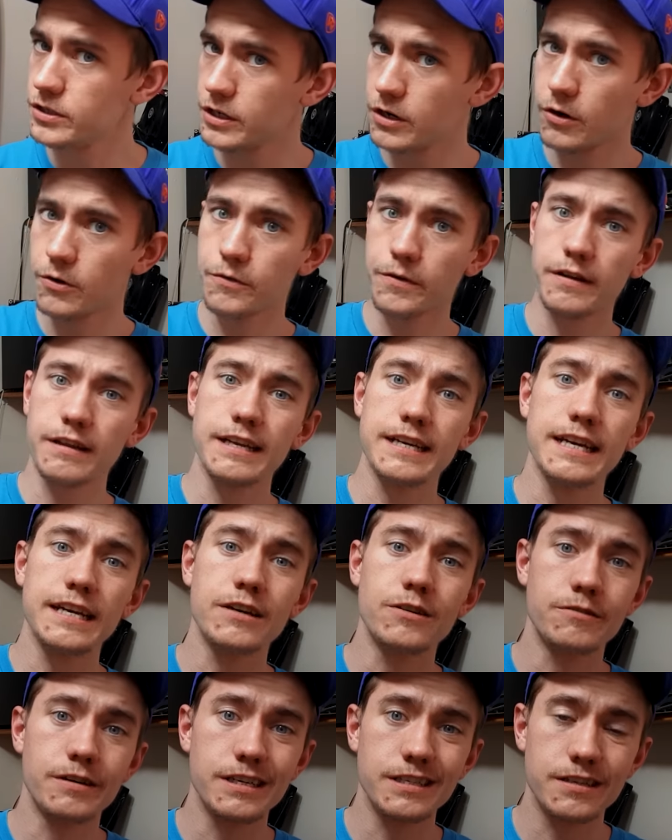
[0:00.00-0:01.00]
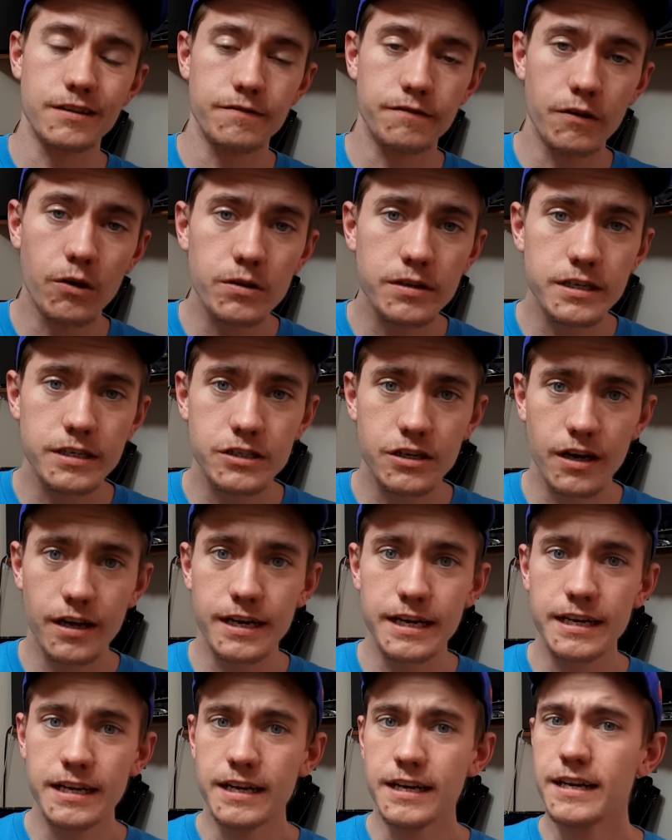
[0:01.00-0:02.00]
You don't really need to raise the voltage on
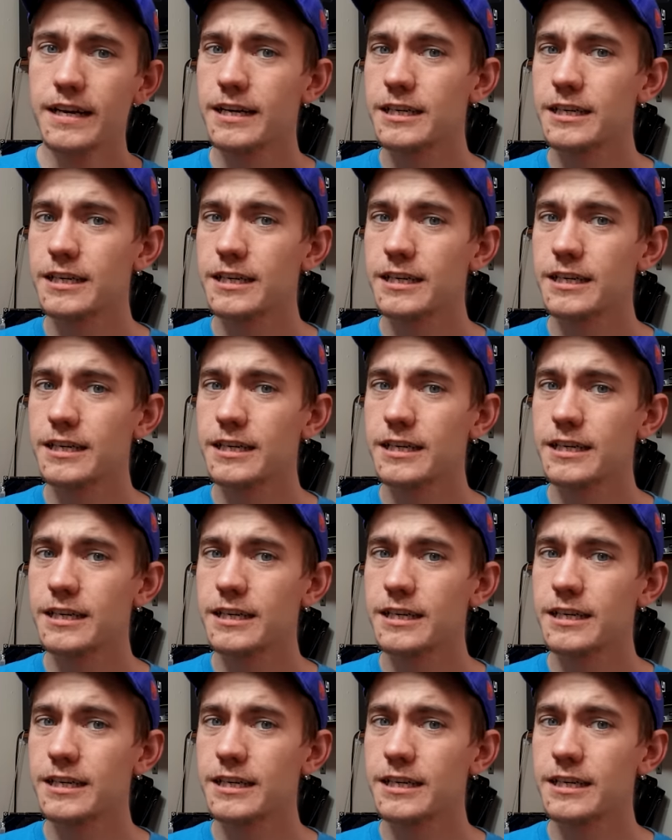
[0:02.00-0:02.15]
it,